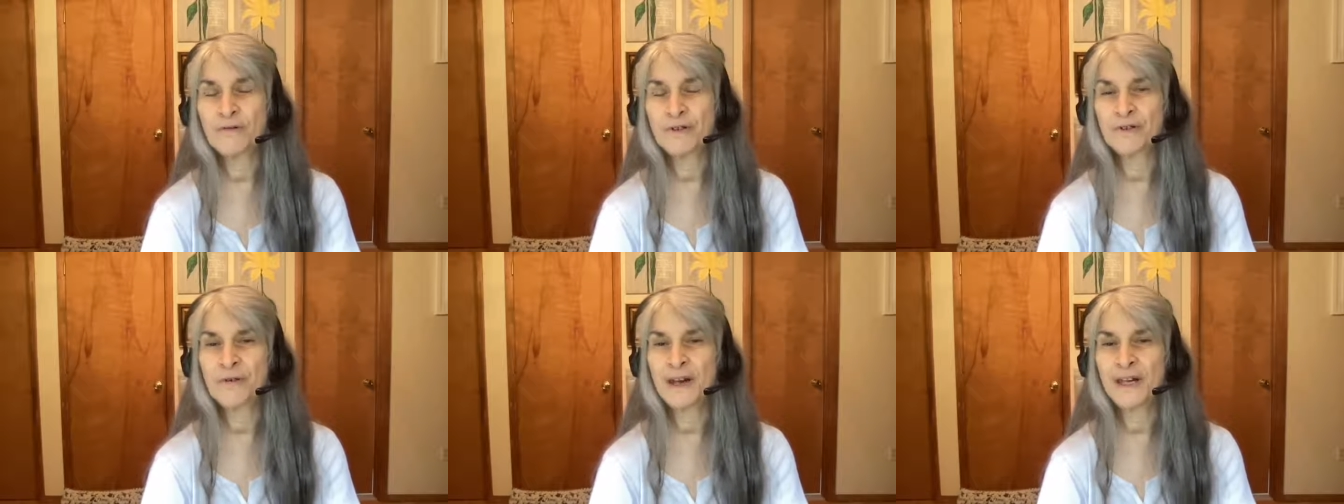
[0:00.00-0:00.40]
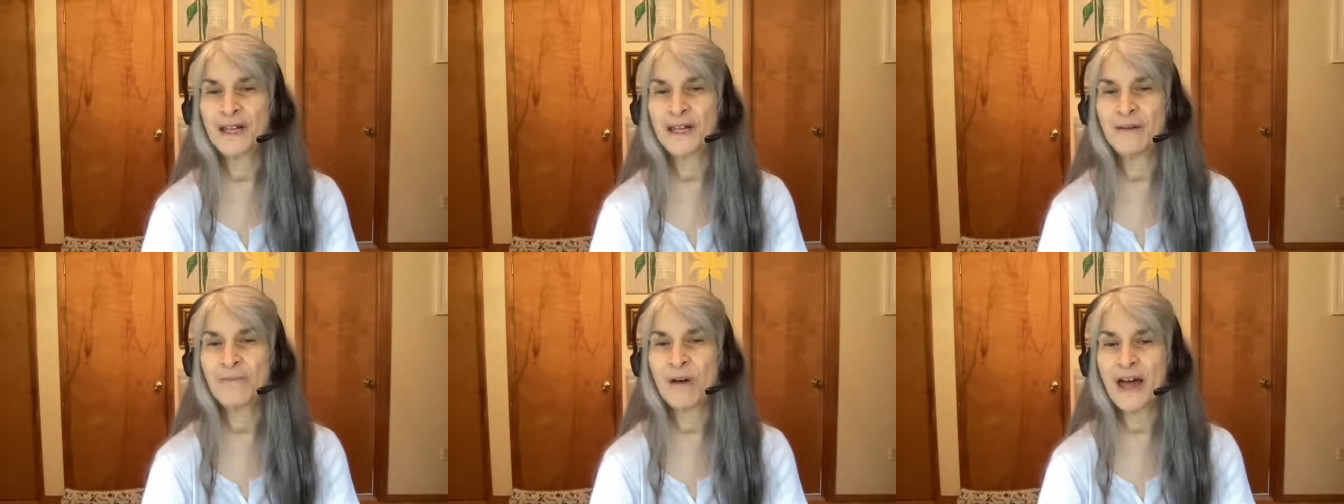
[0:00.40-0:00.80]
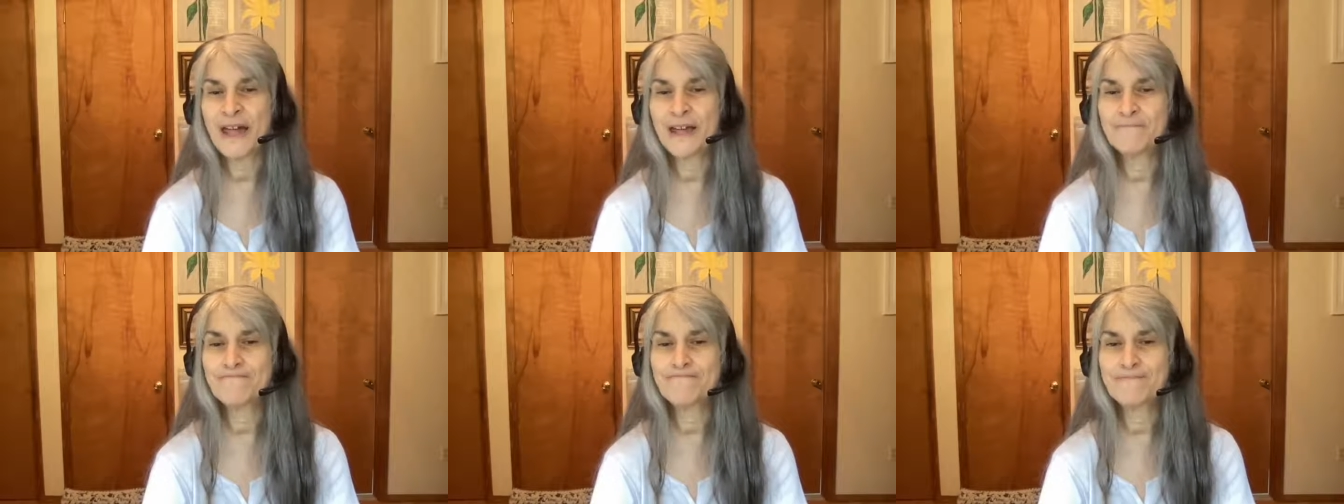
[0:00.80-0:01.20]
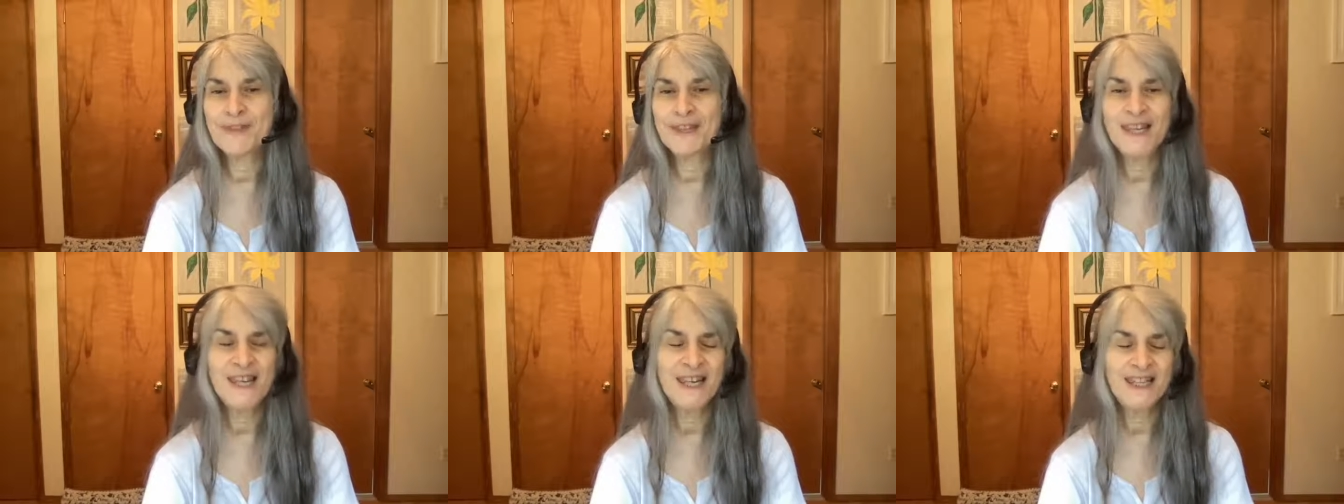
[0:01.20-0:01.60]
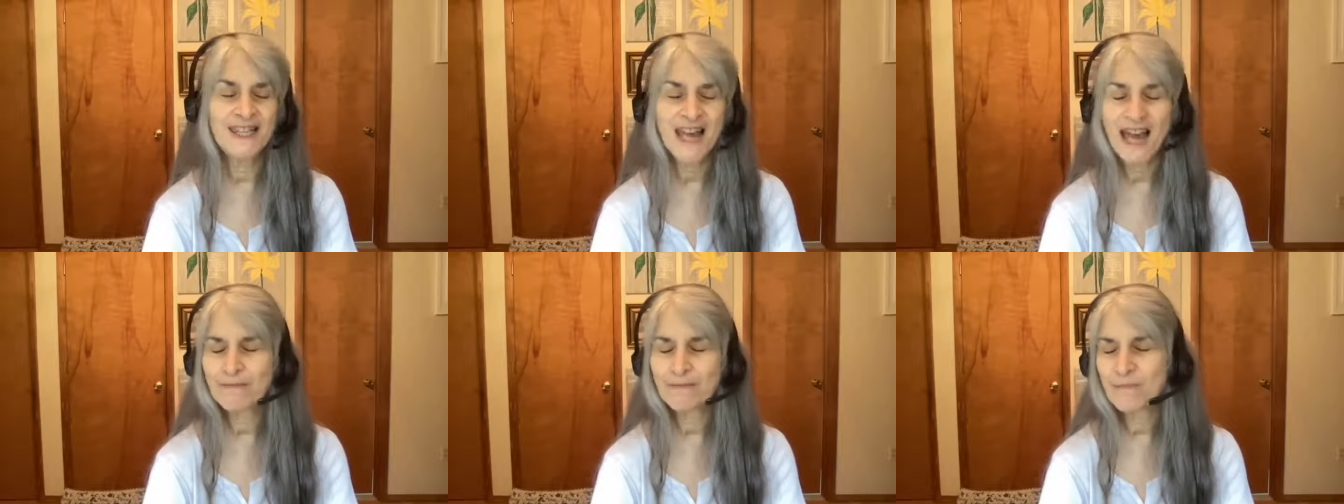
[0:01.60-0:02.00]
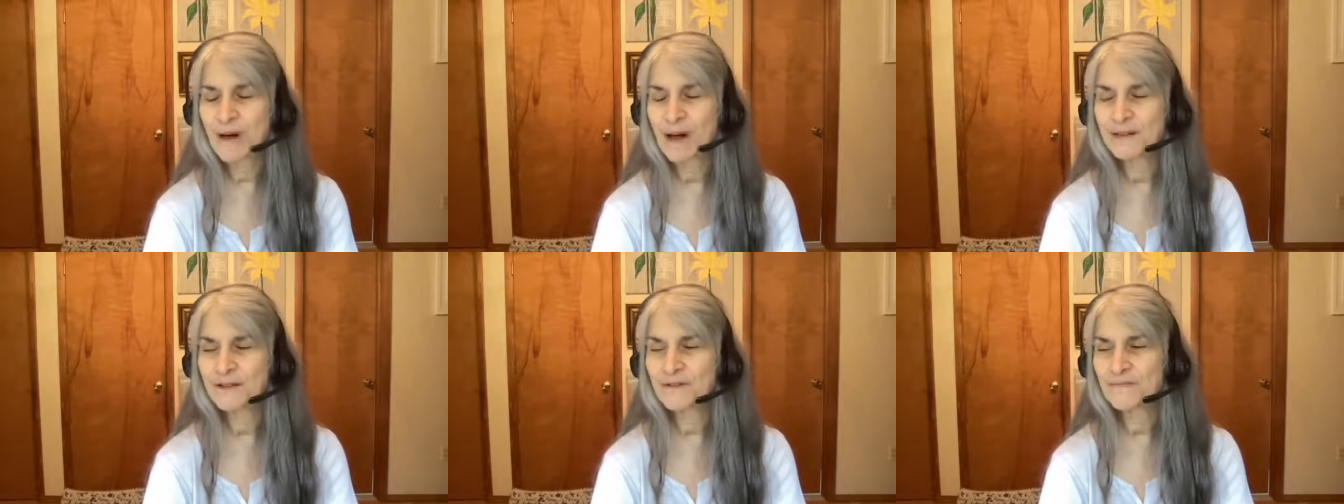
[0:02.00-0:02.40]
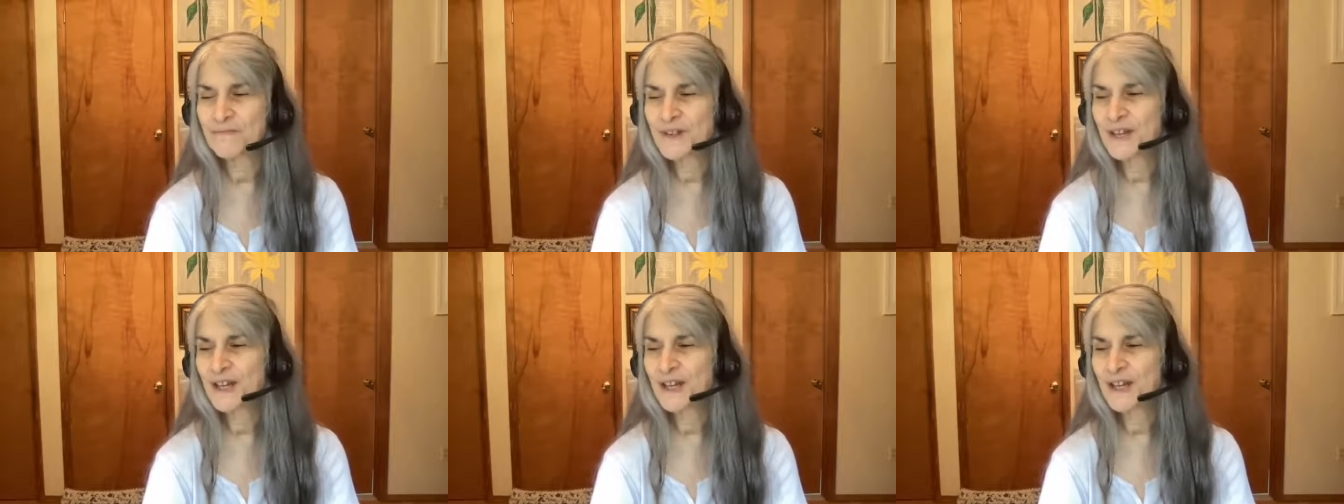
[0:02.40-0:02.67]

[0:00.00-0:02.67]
was ready to buy it, the exact model,